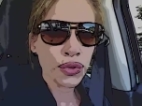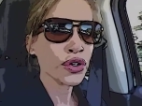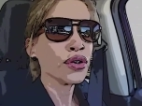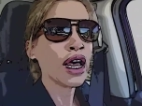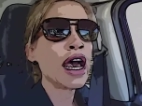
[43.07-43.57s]

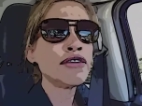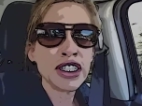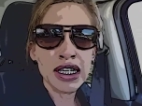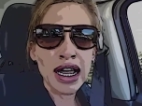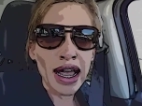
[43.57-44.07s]
through the
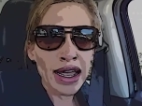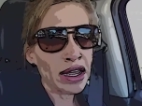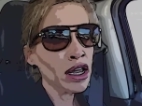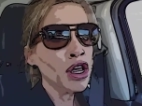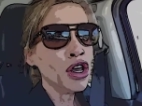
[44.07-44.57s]

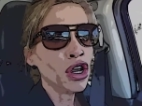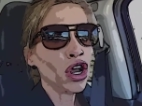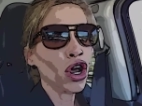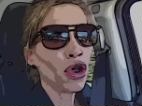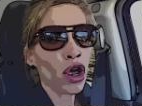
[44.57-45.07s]
FDA
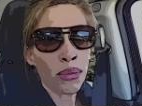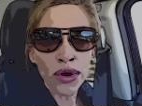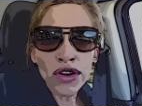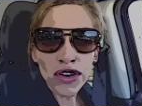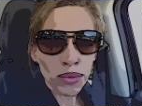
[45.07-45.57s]

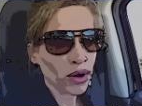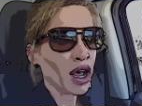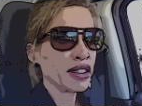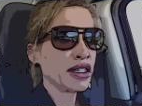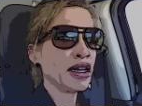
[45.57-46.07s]
approval
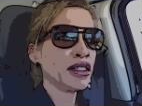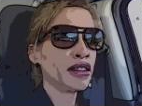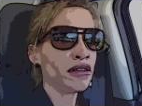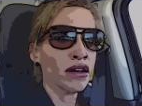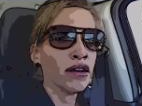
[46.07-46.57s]

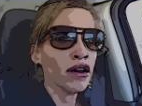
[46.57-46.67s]
process